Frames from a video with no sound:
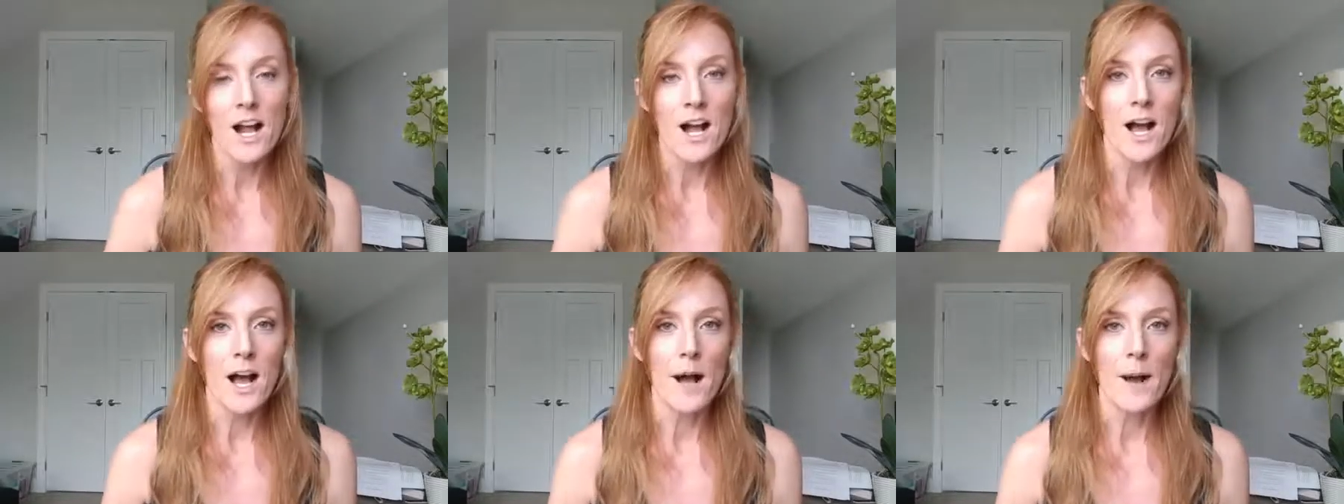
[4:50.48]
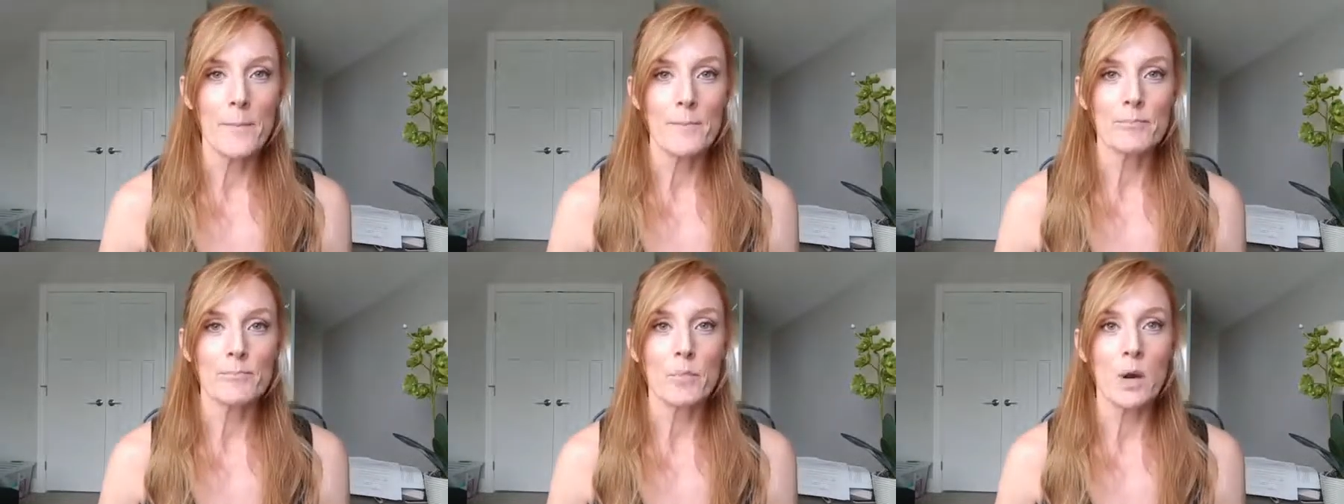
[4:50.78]

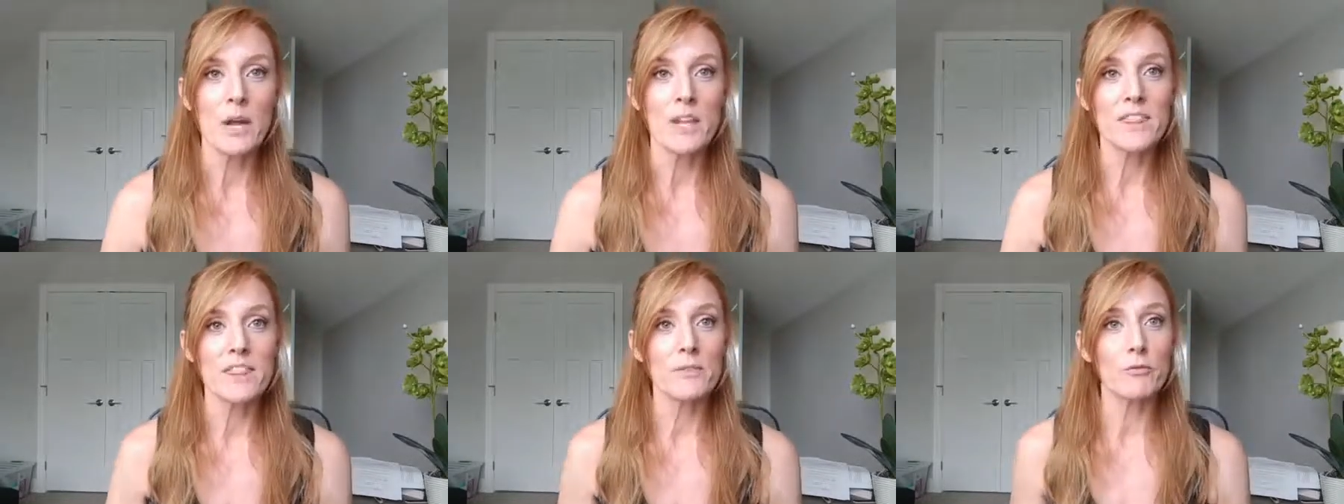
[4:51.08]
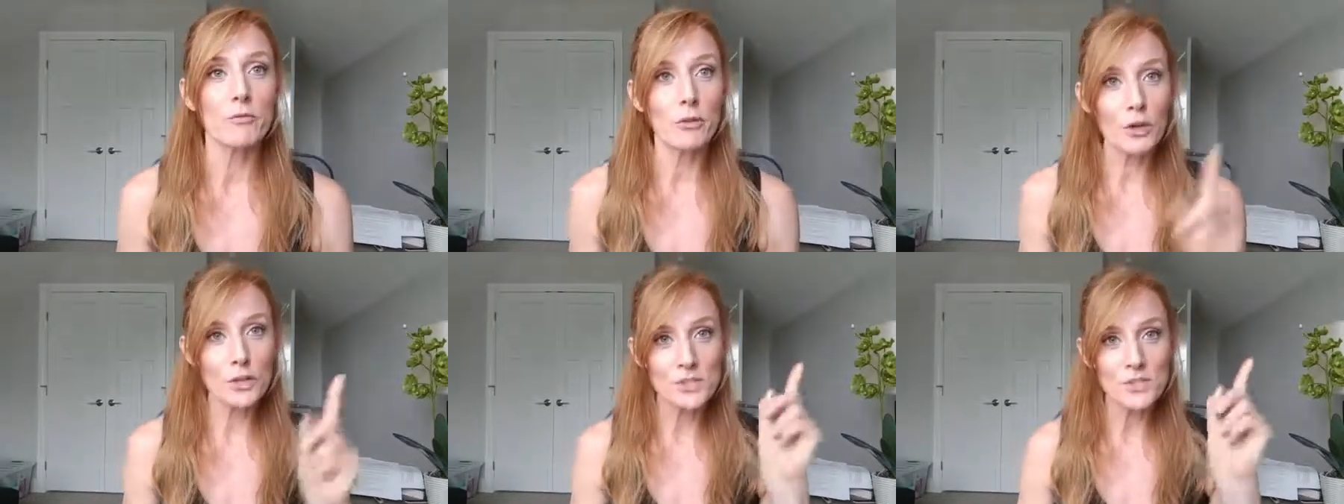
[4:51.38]
But
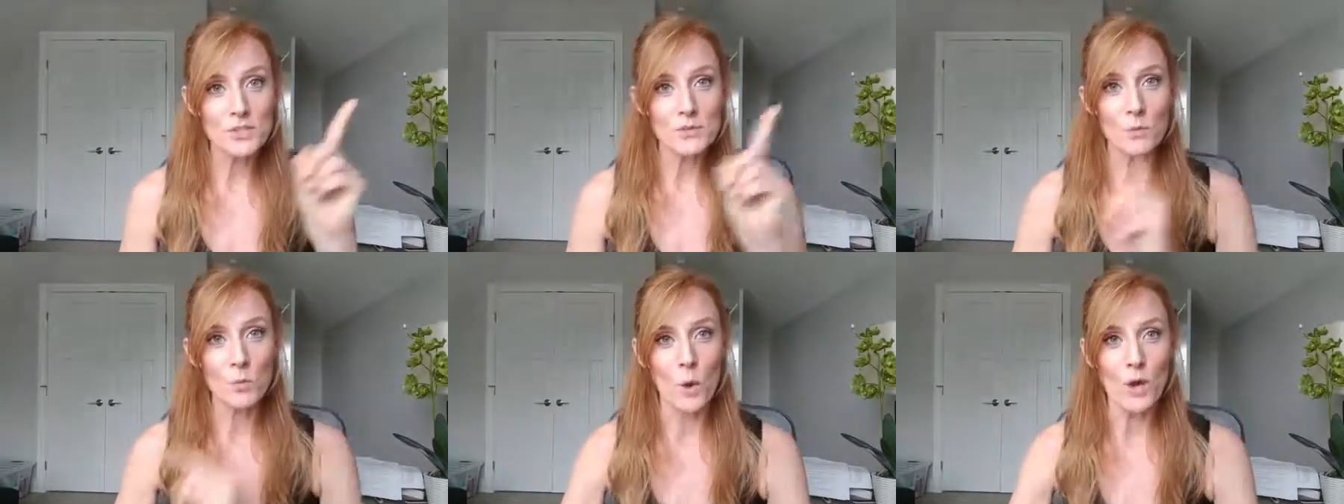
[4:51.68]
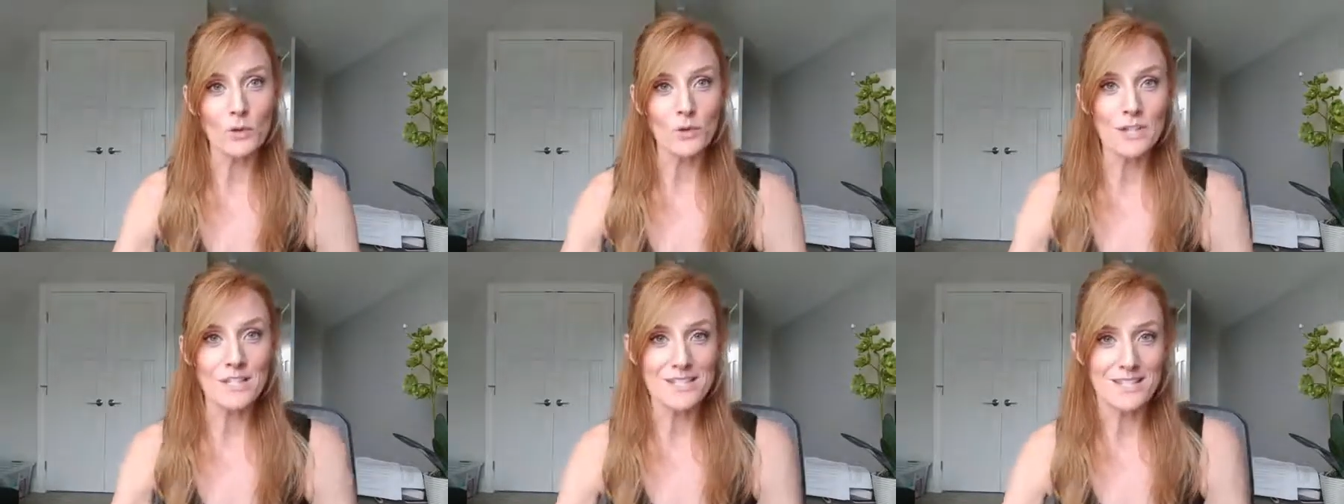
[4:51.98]
first,
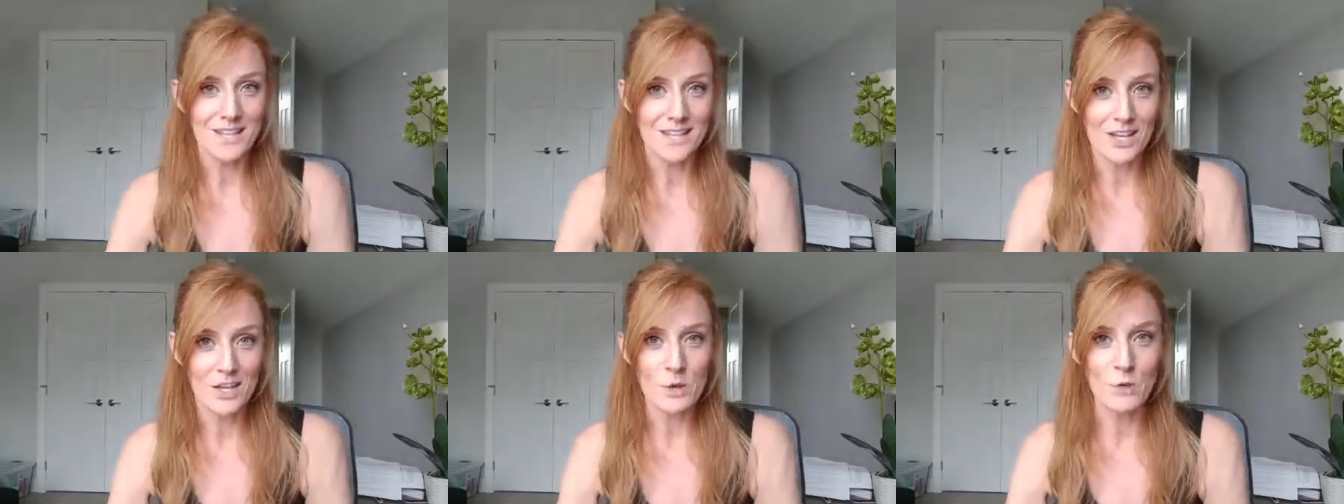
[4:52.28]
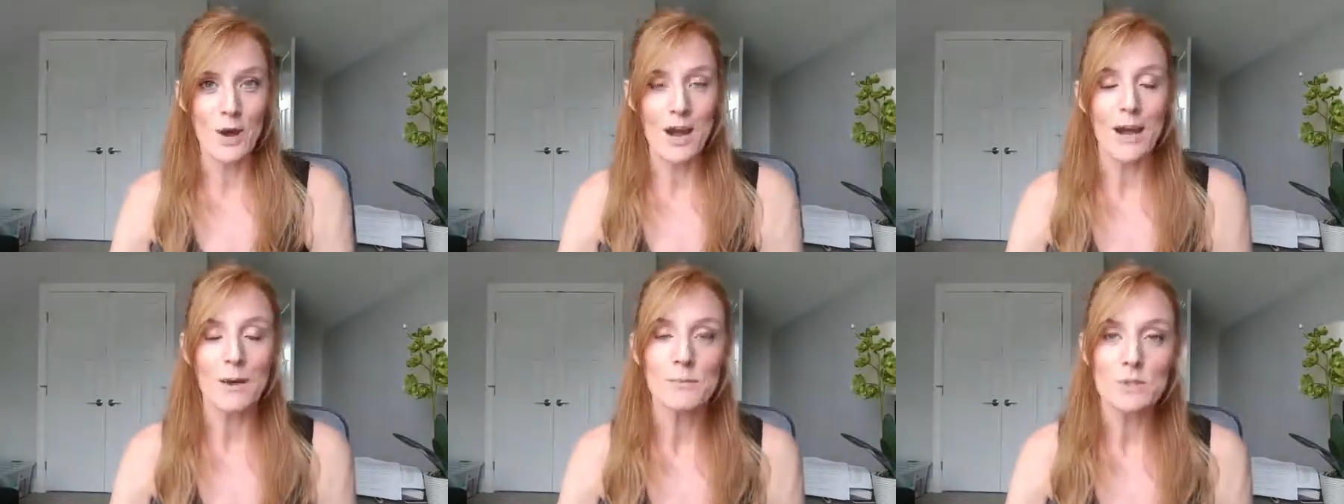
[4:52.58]
one reason that
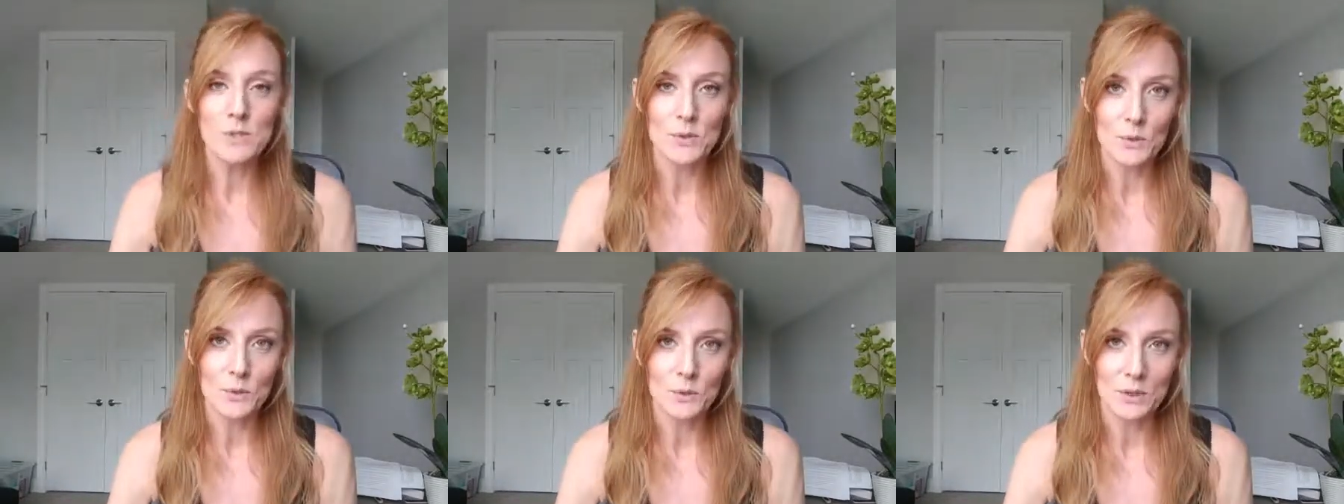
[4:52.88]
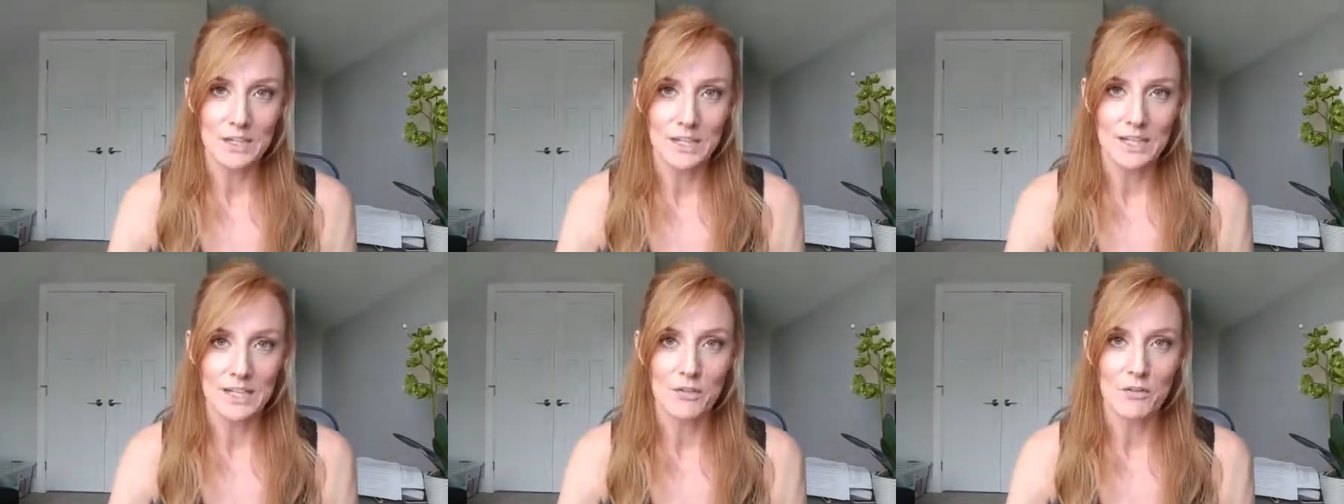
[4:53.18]
you
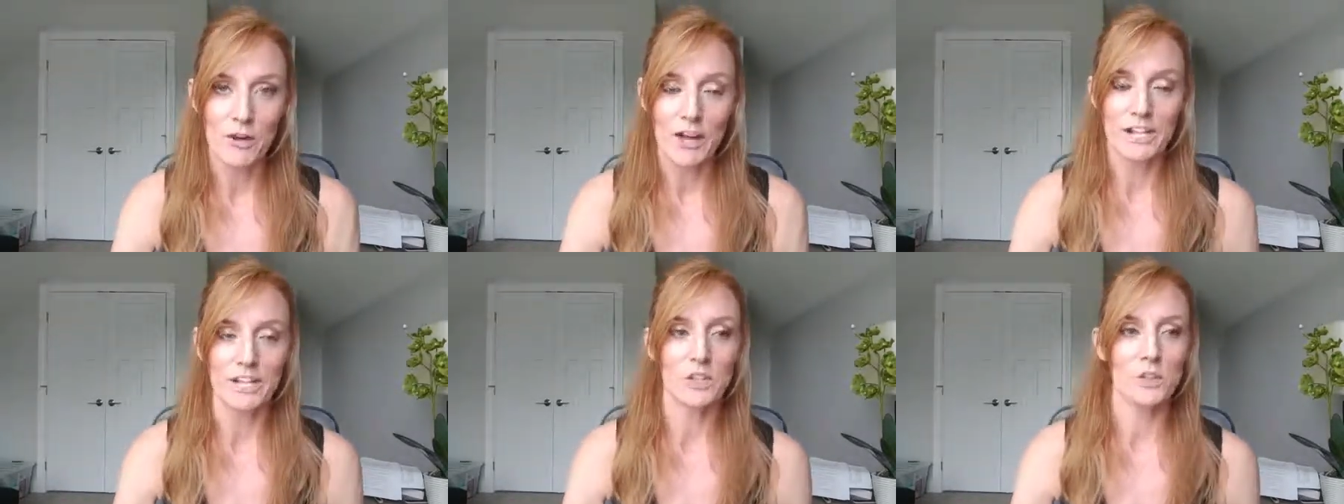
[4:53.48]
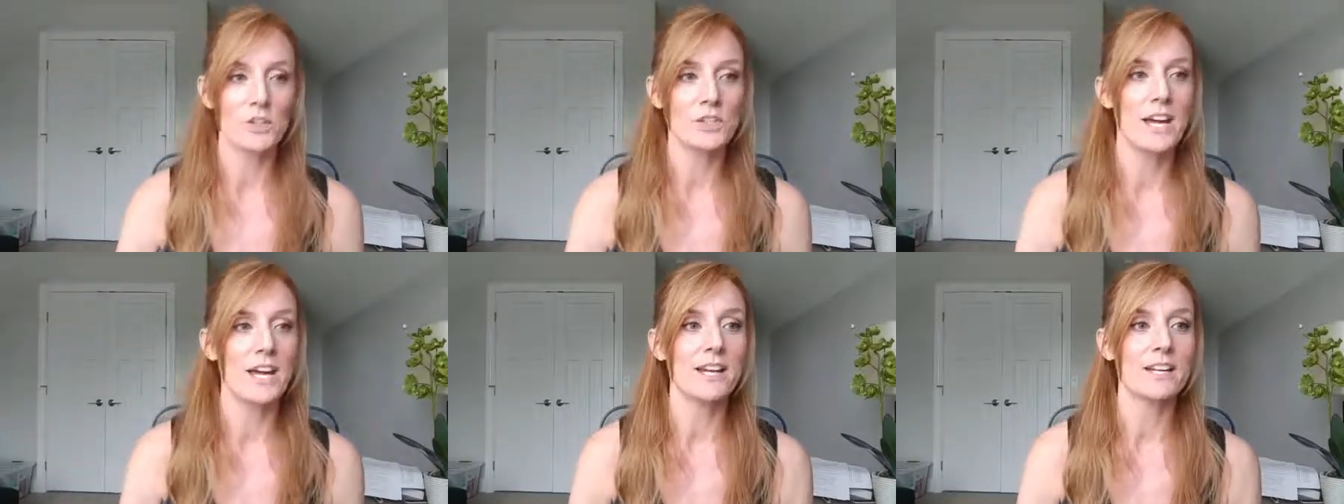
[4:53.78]
absolutely need fat in
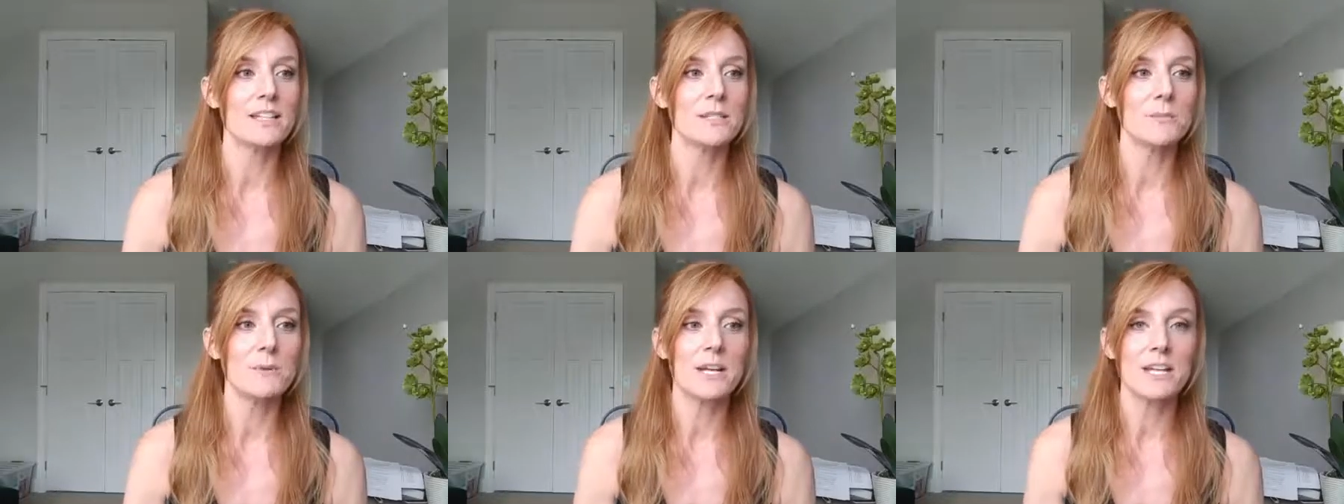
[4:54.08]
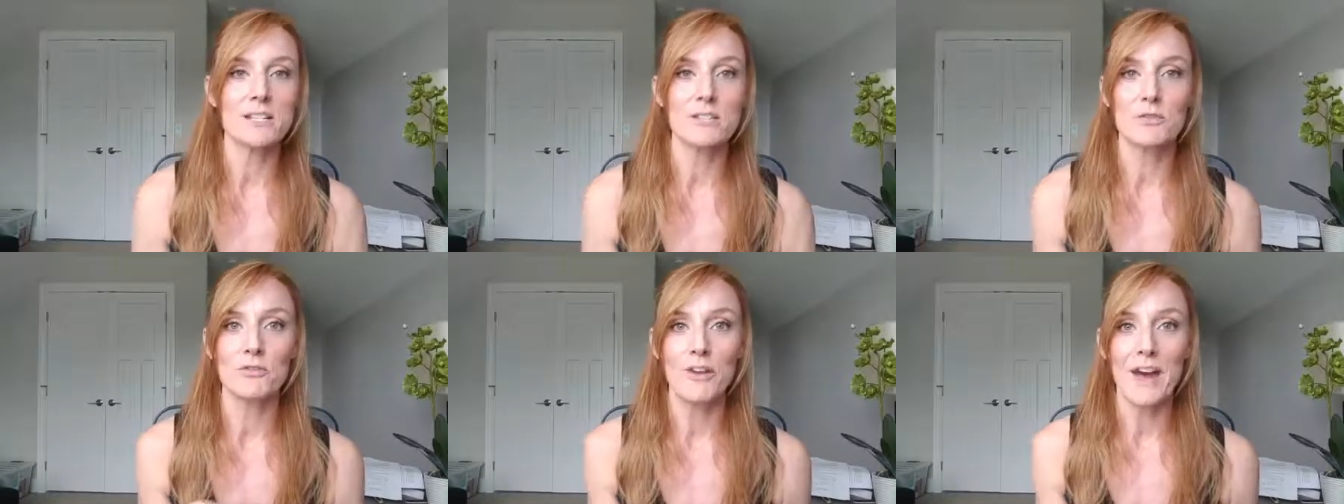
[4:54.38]
your diet is
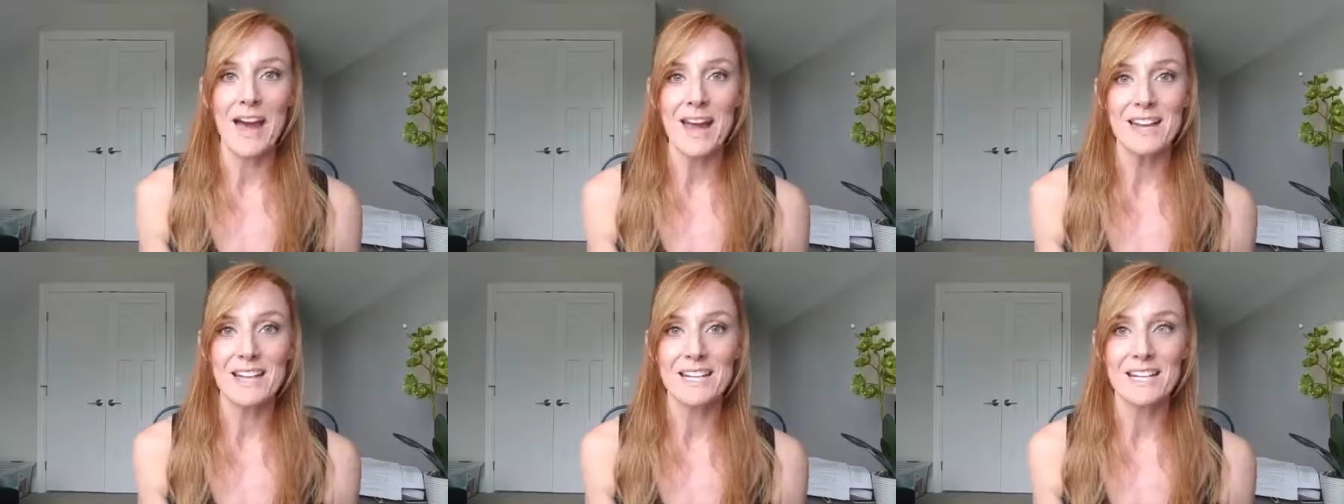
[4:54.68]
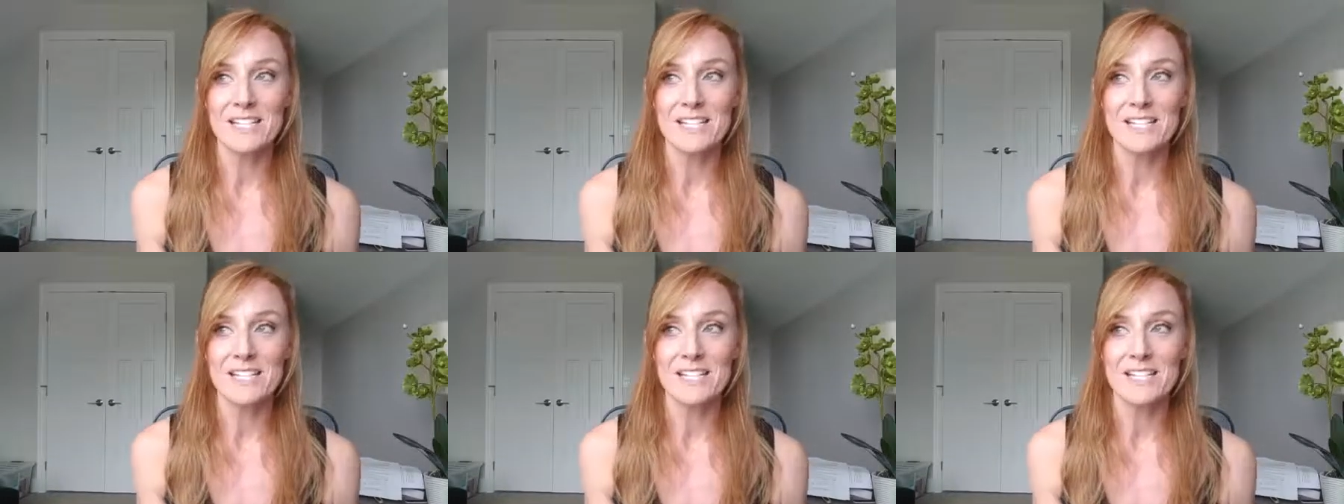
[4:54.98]
because fat